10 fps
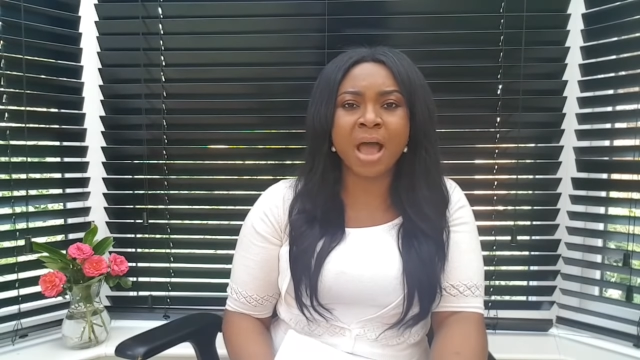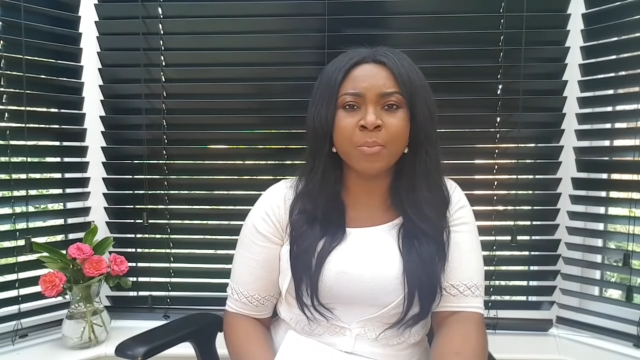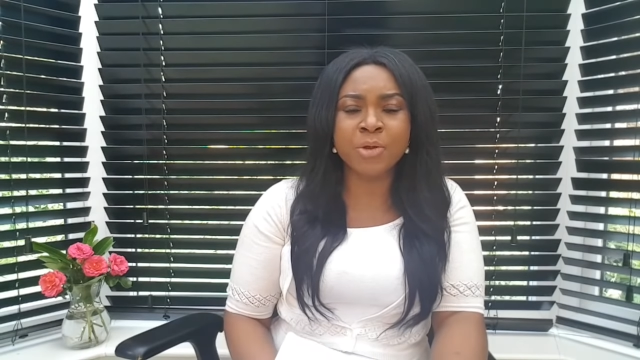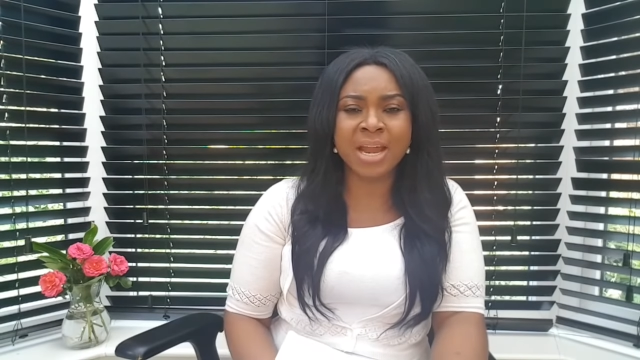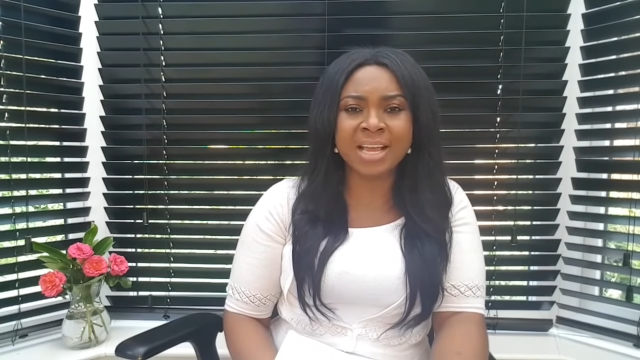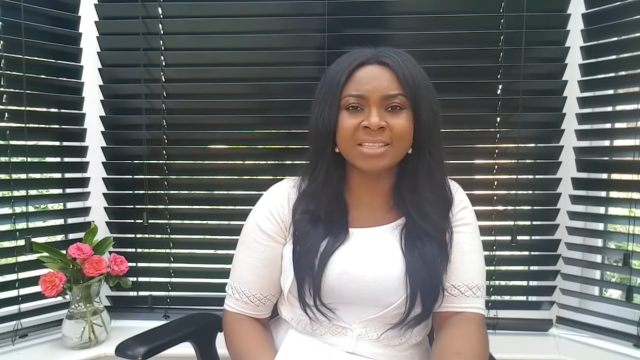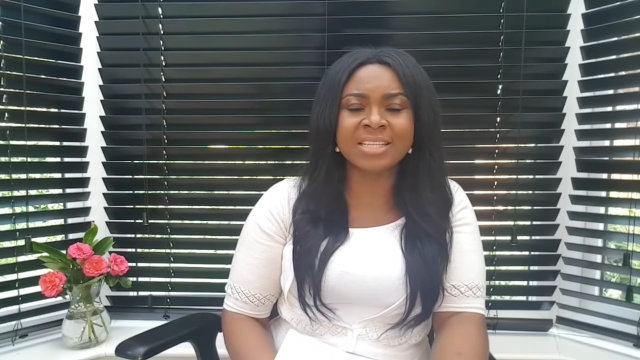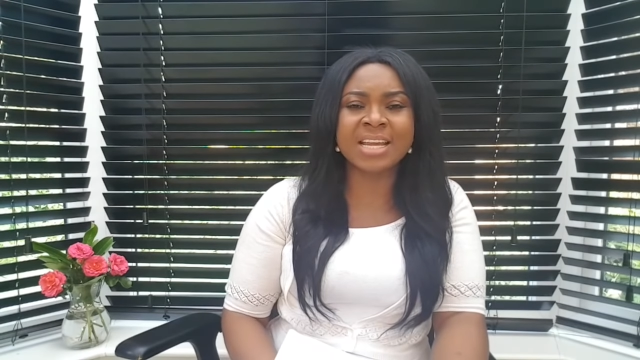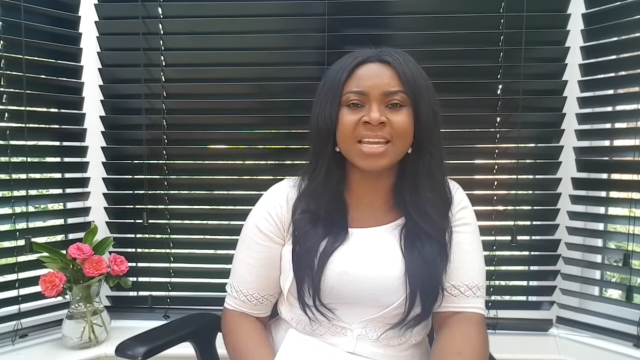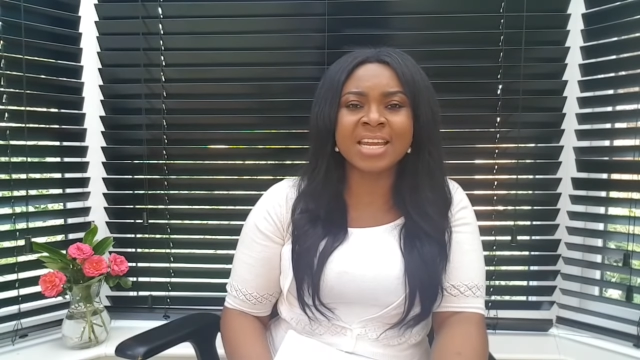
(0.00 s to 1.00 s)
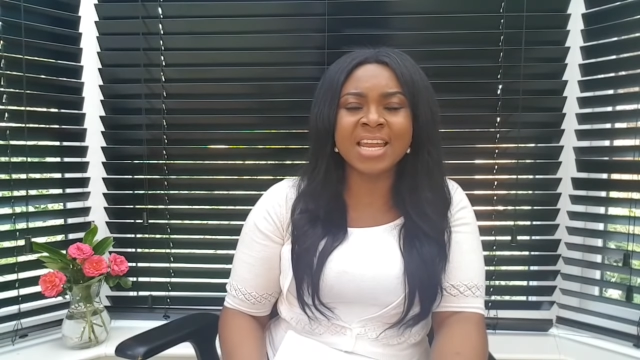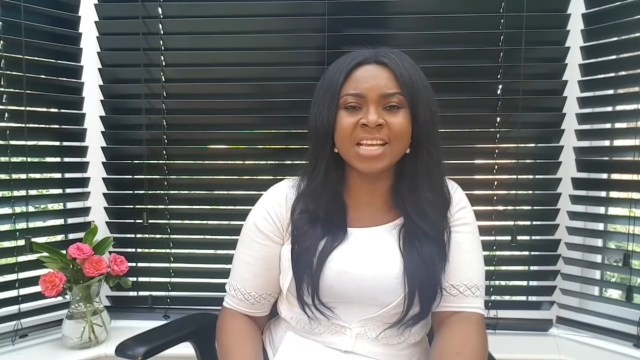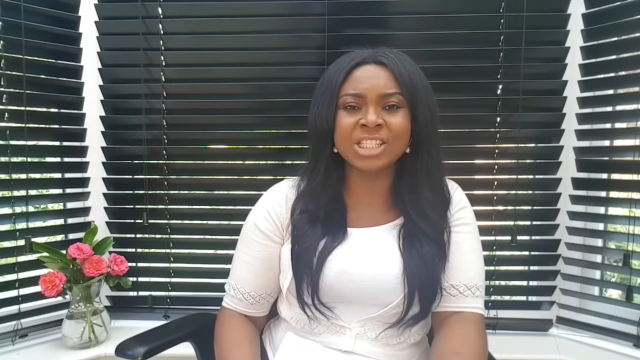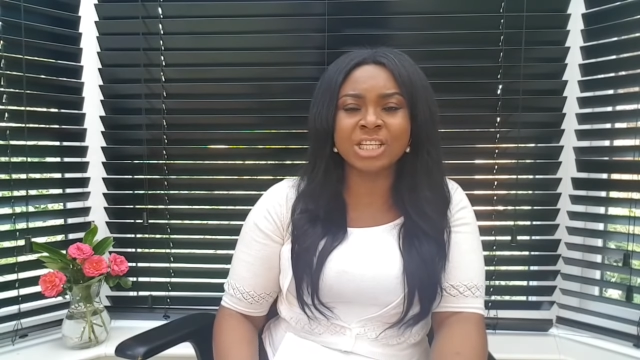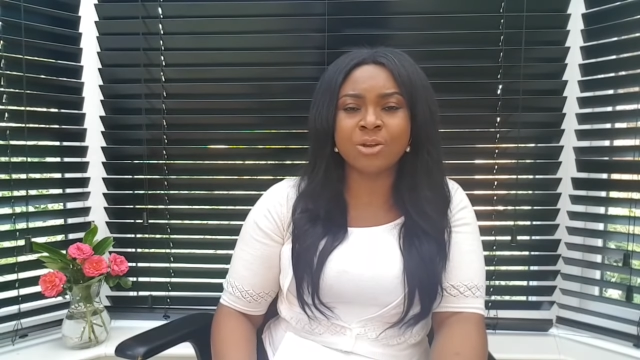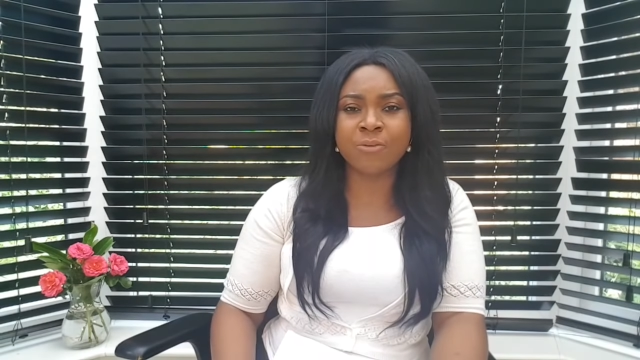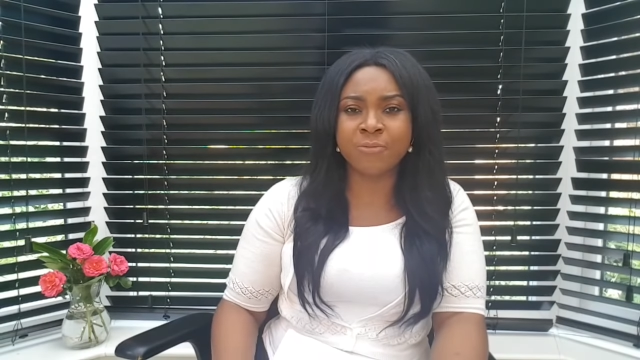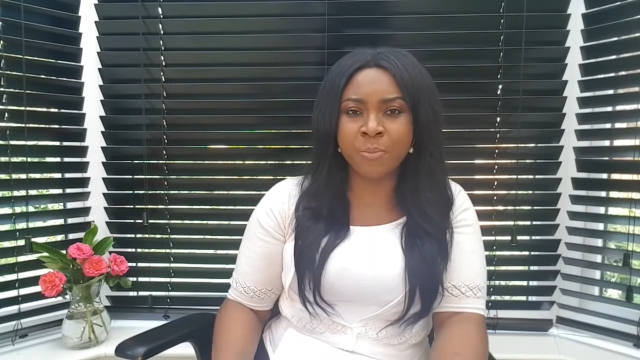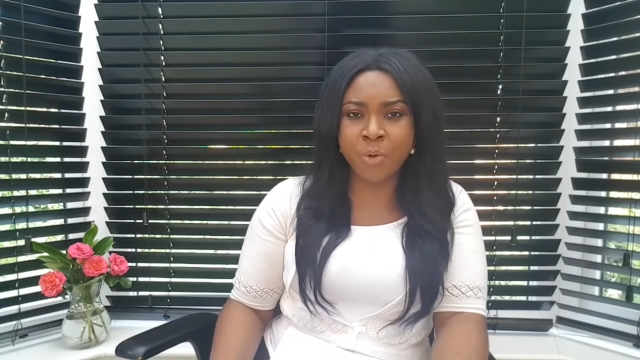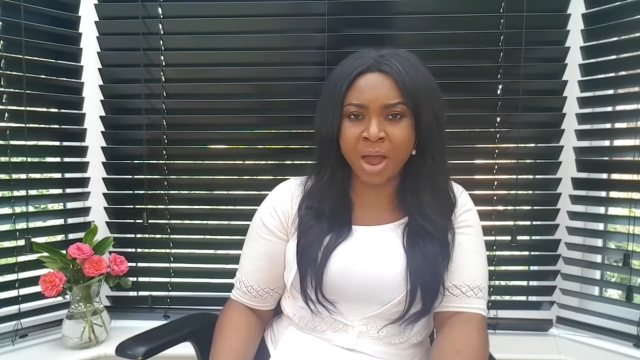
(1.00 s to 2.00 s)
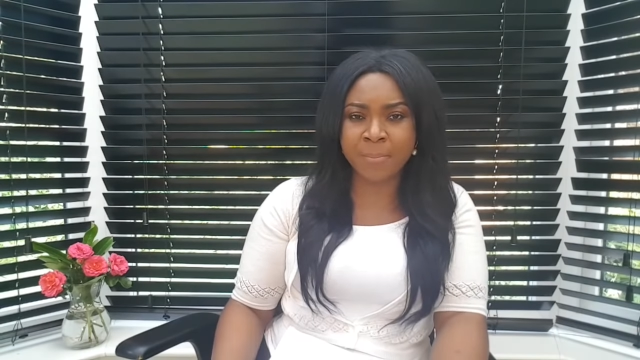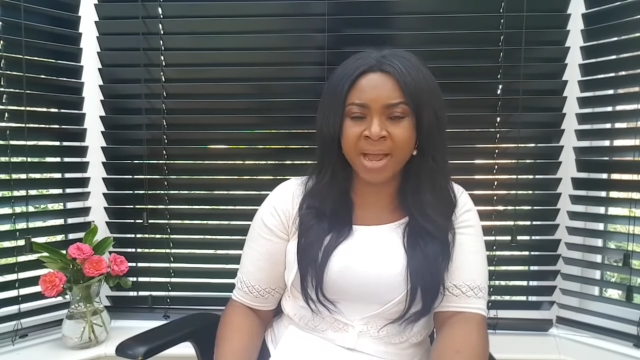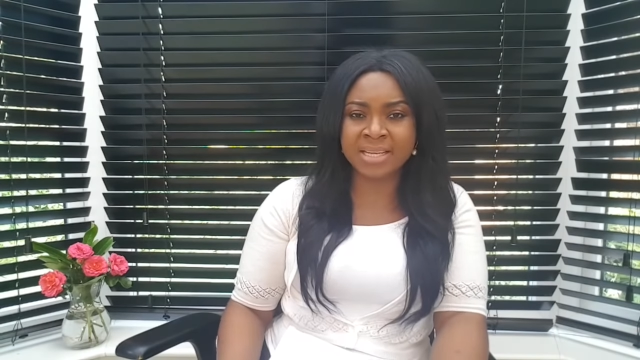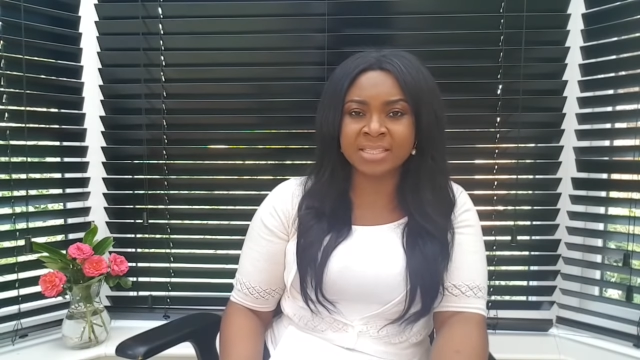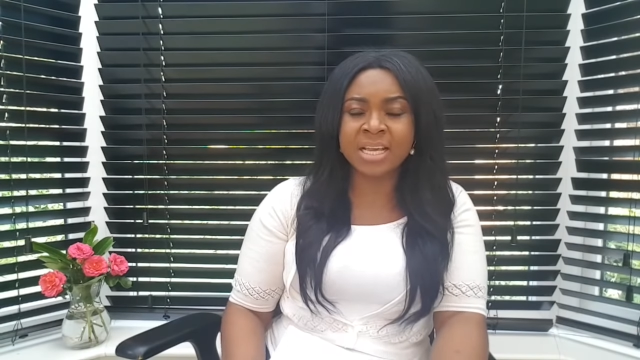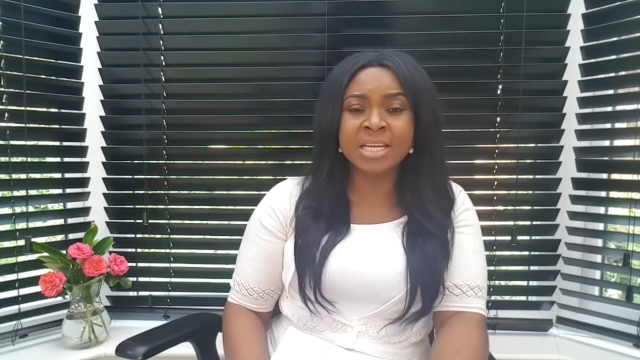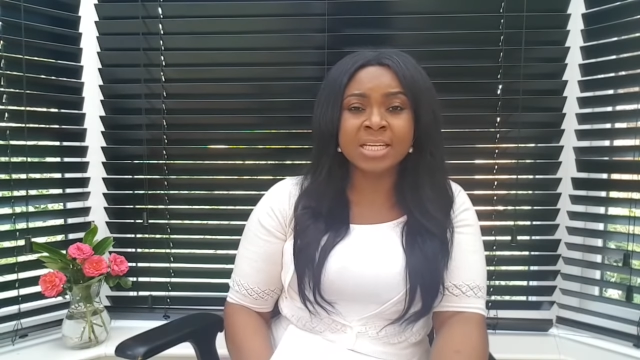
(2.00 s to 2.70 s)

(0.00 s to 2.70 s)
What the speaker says: Ammonites and the nation of Moabites.